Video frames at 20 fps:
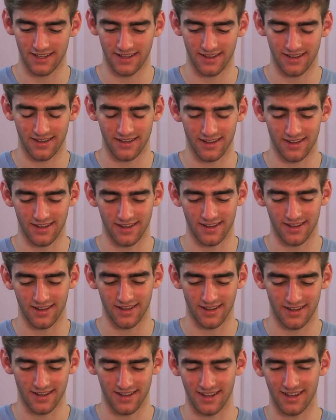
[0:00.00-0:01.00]

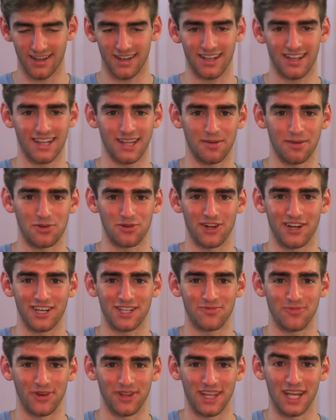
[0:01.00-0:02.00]
Let me try to
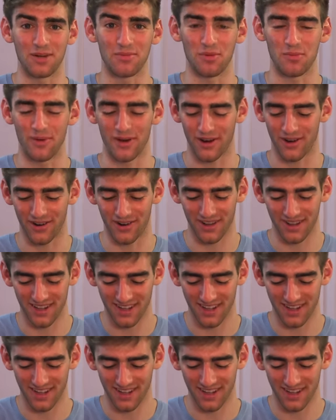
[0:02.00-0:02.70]
explain that a bit better.